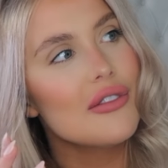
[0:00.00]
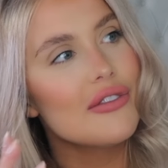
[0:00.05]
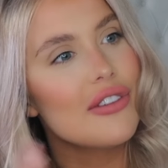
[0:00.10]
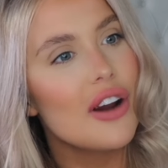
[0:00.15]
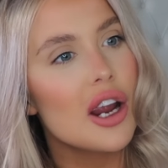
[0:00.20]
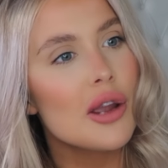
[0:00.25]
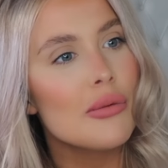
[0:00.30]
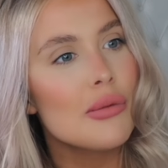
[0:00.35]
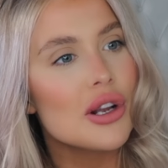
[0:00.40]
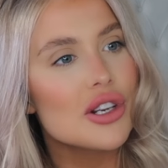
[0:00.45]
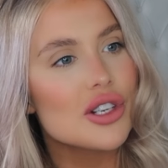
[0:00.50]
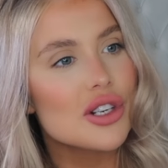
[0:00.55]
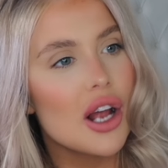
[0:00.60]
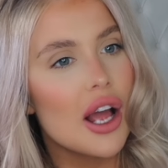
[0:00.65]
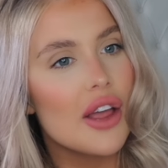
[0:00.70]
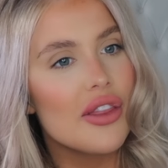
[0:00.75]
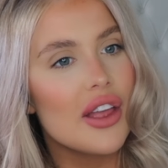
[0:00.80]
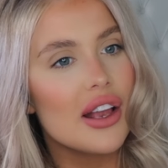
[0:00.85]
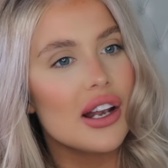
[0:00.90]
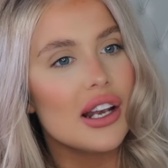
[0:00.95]
very much
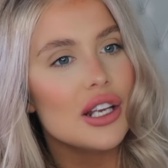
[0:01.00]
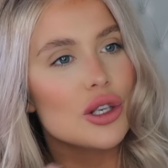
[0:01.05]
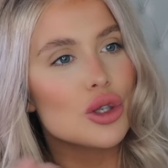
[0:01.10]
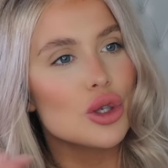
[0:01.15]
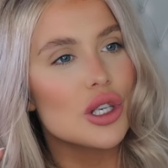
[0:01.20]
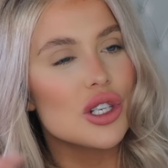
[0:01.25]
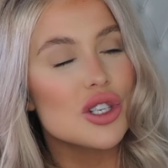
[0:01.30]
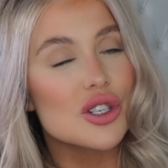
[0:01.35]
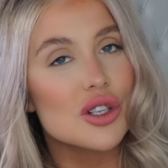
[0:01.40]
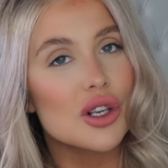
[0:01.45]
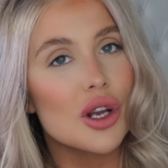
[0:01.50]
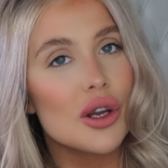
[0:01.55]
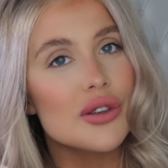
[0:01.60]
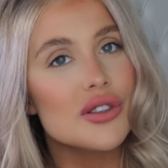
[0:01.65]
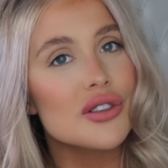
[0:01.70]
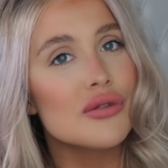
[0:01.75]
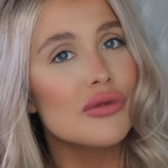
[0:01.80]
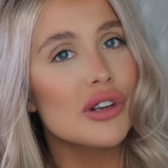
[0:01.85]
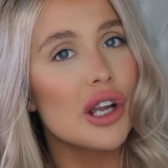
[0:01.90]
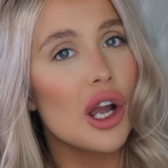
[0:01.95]
like they literally just
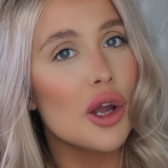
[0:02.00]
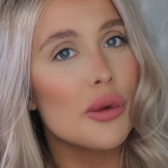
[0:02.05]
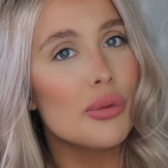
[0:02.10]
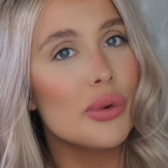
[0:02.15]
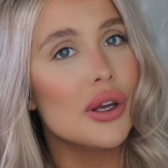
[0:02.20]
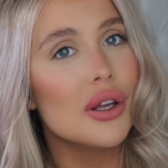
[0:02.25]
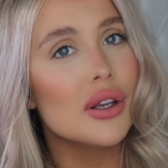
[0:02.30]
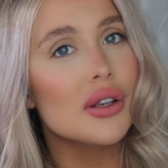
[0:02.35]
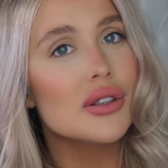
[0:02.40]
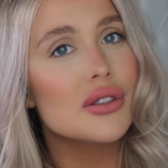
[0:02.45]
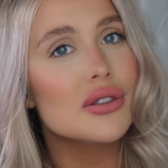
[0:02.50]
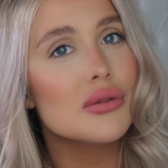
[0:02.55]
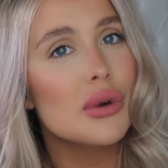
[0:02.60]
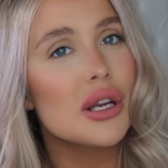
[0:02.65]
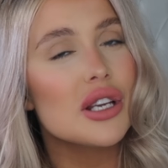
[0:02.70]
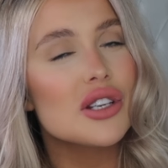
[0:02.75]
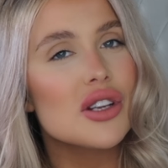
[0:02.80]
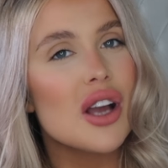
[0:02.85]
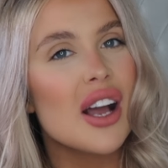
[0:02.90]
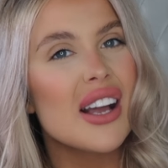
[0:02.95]
closed and reopened,
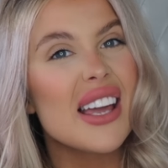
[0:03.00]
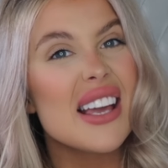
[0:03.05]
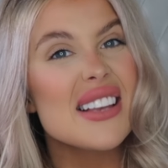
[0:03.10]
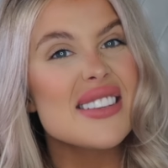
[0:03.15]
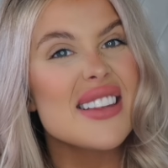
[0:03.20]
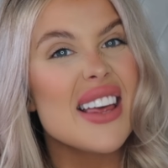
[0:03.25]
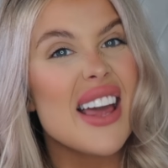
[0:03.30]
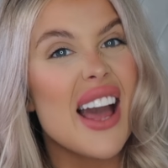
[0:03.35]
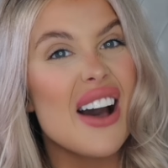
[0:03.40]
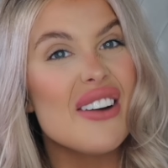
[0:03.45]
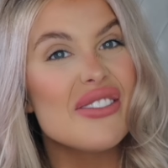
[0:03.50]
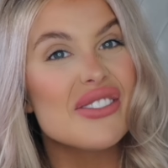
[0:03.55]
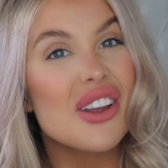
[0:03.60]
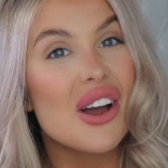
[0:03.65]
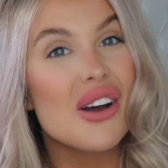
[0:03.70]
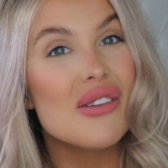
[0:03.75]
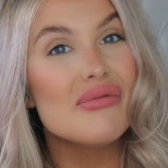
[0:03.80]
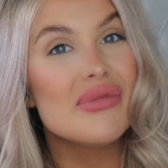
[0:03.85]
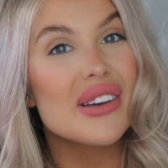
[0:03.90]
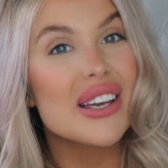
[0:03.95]
which I guess they have
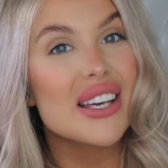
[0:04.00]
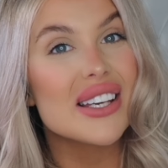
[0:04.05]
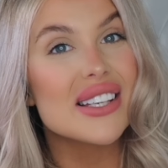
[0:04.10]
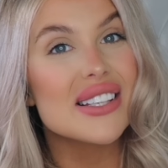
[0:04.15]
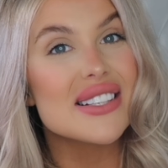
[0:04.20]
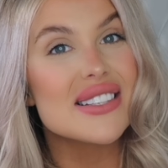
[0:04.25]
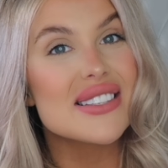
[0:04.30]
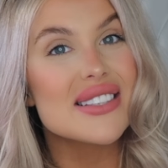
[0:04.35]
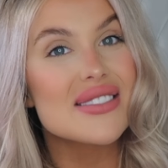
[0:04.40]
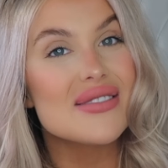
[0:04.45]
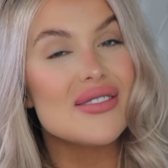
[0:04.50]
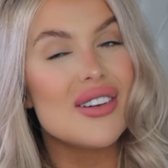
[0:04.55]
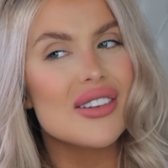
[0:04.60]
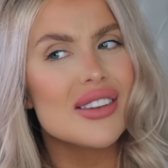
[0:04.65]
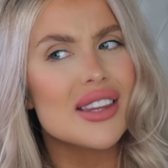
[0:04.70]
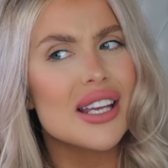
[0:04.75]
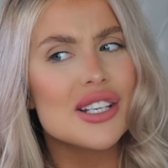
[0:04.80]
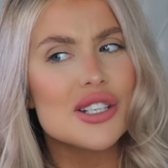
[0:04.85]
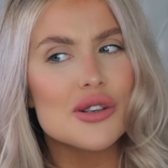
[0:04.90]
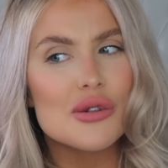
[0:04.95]
done, because what
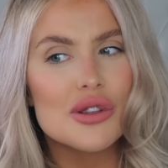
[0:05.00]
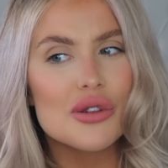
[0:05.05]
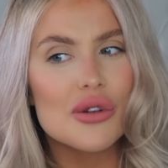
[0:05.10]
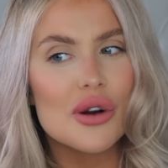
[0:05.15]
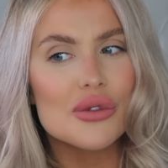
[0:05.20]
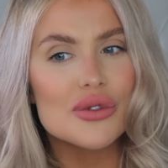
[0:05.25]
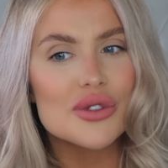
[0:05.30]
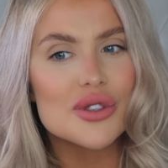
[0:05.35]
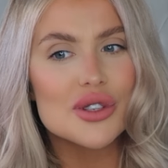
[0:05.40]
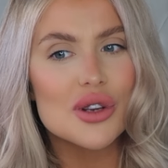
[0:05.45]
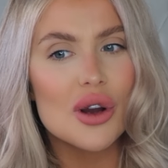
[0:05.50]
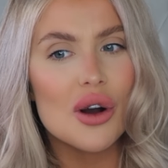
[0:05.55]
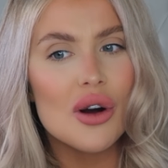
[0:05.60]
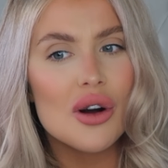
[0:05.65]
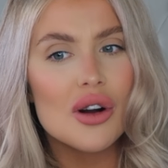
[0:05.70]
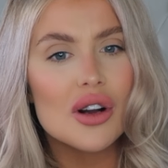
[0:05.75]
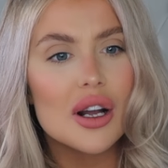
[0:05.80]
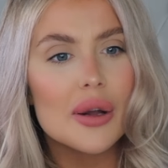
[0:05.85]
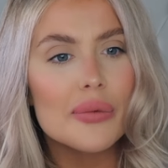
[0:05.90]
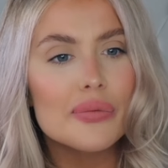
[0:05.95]
would they do with their old
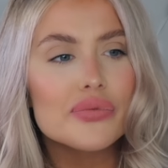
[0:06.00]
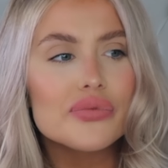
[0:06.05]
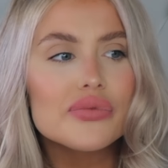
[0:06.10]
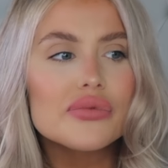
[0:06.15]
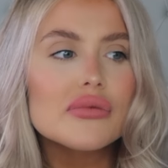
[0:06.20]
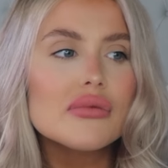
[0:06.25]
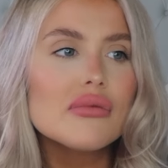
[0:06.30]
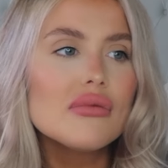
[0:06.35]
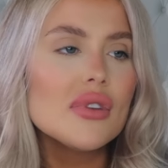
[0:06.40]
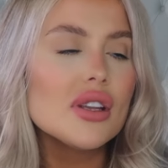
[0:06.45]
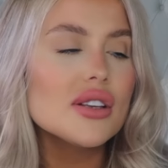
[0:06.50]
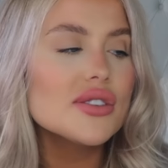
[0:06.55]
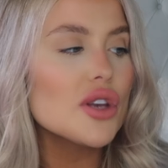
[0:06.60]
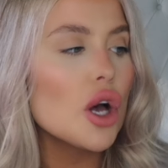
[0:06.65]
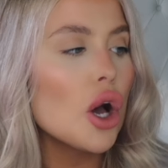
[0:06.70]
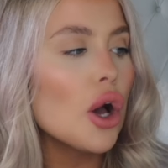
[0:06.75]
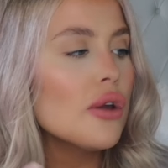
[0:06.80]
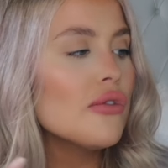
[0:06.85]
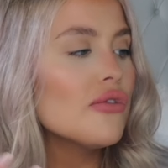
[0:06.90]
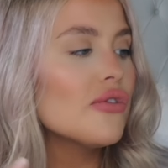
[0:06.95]
stock? So
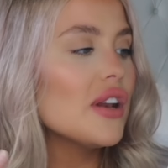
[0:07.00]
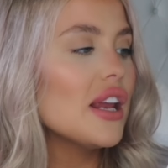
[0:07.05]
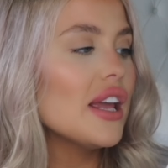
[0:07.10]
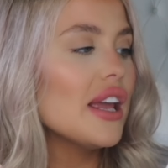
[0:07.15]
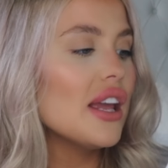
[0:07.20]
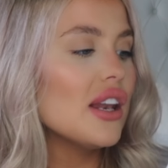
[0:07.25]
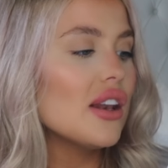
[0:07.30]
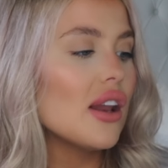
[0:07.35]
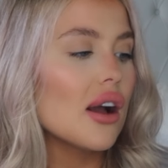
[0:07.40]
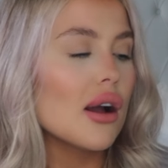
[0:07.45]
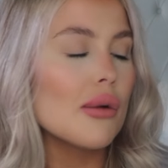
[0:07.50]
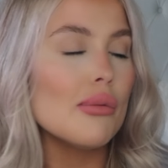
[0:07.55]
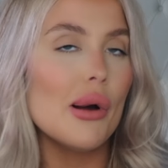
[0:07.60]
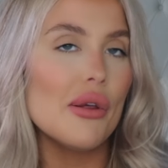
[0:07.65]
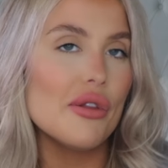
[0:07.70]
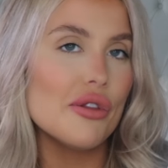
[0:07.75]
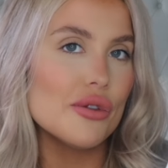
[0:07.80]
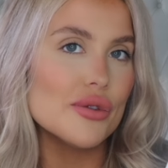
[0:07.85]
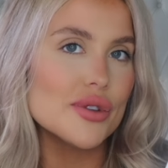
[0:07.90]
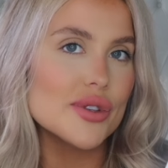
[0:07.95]
hopefully in like a
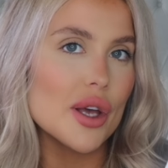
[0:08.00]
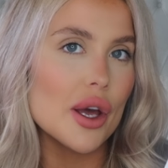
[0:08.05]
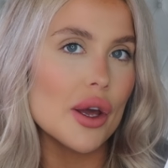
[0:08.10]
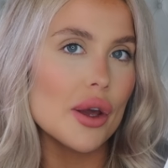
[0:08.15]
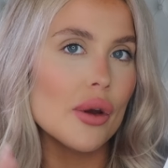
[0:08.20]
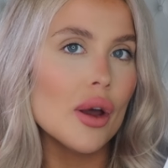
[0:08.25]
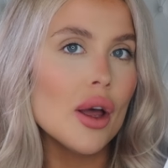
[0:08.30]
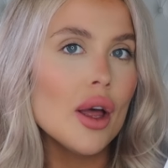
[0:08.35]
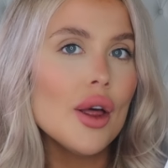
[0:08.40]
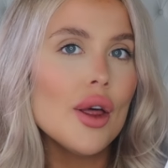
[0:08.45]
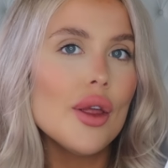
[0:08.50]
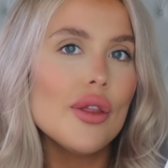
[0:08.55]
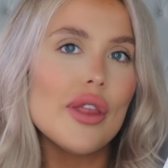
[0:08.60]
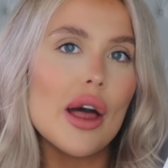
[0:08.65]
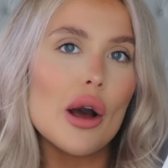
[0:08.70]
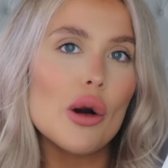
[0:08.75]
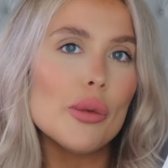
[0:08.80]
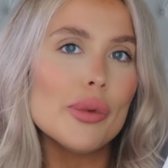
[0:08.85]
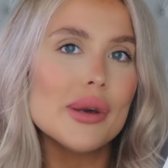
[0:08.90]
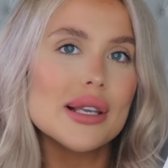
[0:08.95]
month or so,
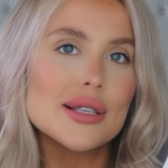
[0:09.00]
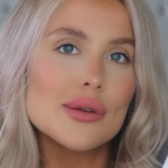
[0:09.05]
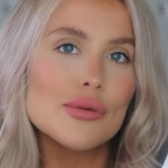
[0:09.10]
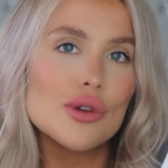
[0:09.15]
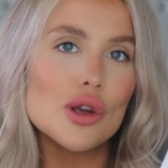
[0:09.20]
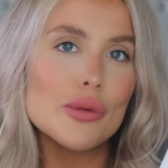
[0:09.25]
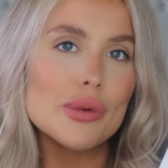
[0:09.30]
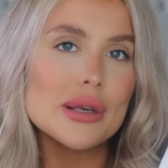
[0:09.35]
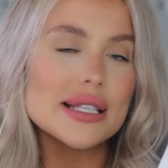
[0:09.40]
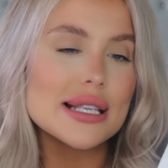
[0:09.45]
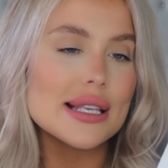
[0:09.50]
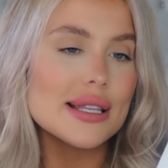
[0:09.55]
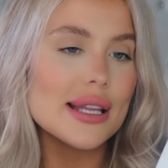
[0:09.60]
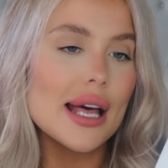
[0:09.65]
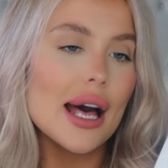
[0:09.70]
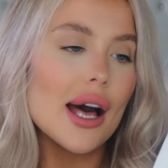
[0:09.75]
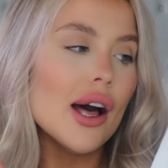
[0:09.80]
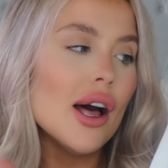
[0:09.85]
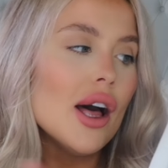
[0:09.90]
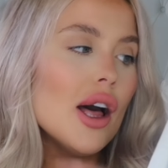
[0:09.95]
there will be some new bits in
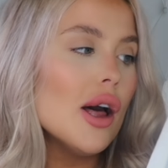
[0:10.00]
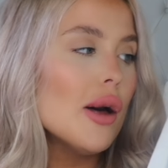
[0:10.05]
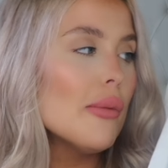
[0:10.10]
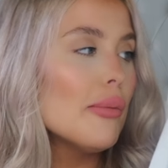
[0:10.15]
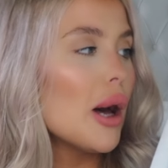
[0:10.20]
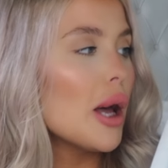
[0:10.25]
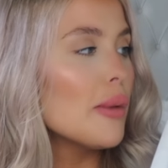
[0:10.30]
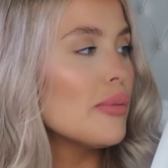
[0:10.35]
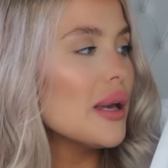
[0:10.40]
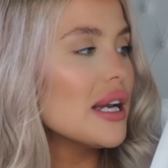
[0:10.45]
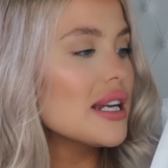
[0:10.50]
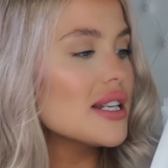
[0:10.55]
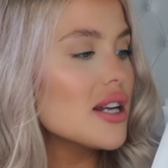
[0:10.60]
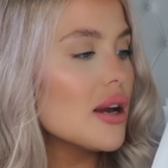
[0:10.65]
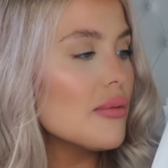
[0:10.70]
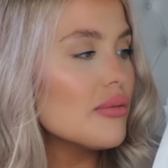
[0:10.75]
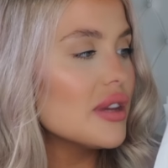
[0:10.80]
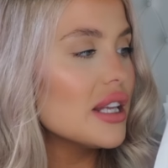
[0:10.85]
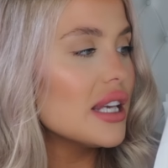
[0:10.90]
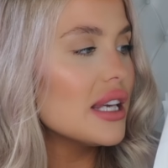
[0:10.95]
there. But I picked
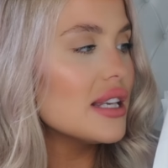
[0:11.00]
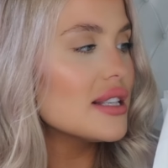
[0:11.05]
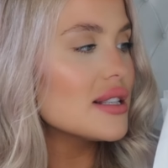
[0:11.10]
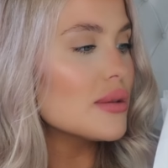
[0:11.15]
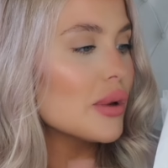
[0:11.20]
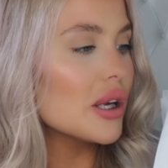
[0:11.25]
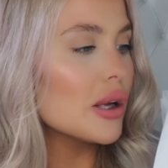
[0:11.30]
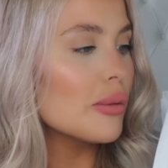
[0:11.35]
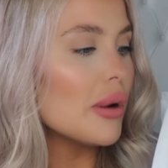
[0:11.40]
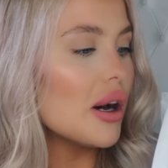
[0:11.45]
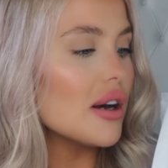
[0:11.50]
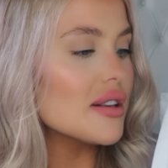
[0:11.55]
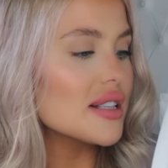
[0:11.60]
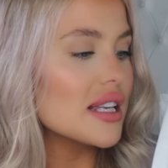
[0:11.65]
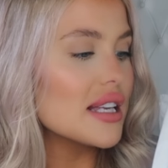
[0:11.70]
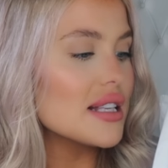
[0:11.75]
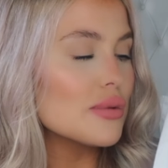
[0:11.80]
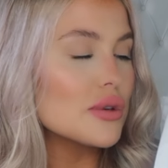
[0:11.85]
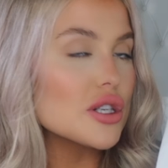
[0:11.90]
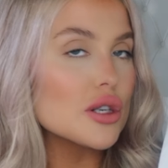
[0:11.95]
up these wicker
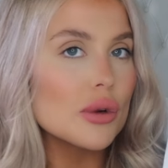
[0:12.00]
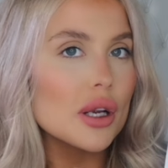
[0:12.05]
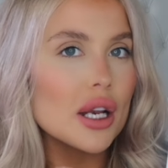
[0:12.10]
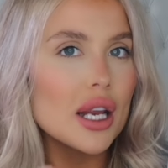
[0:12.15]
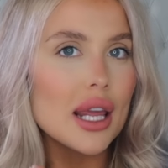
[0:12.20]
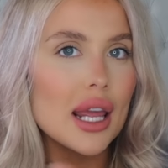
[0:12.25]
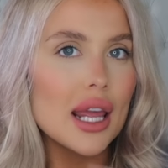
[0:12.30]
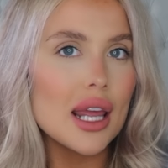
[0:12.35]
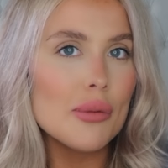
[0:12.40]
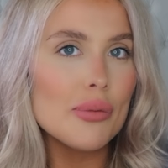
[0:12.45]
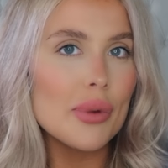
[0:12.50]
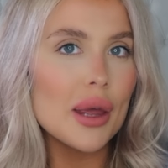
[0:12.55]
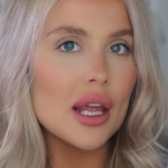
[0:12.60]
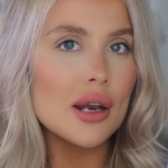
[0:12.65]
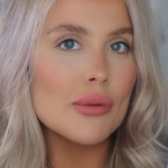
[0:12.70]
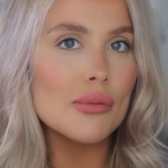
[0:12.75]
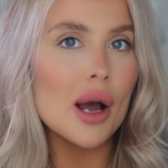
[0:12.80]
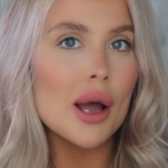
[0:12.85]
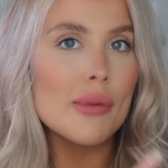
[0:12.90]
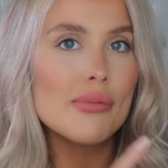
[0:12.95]
baskets, which I'm gonna keep
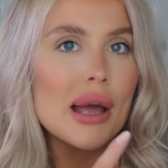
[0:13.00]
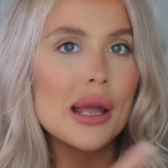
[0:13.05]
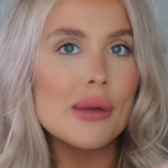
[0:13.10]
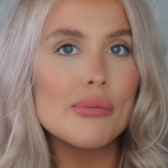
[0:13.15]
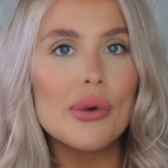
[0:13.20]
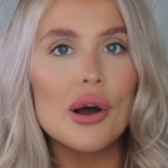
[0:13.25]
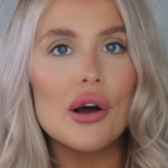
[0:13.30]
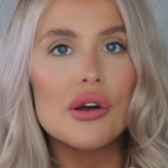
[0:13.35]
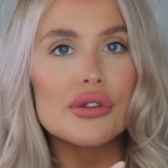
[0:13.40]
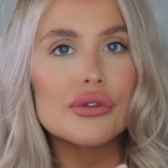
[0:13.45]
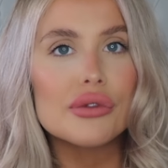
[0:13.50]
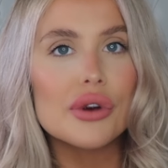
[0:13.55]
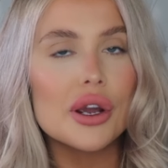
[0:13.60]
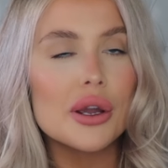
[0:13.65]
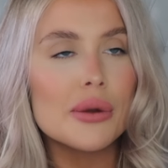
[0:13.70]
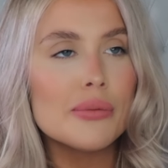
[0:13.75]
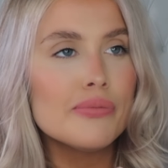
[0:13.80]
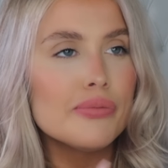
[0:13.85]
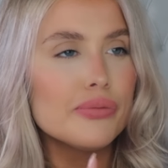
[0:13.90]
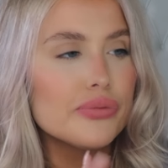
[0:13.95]
in my main
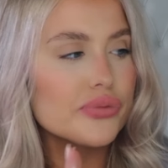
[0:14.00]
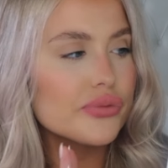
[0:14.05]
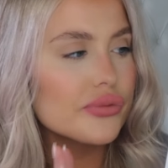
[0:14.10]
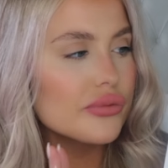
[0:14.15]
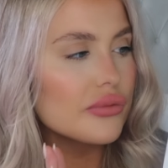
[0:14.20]
bathroom,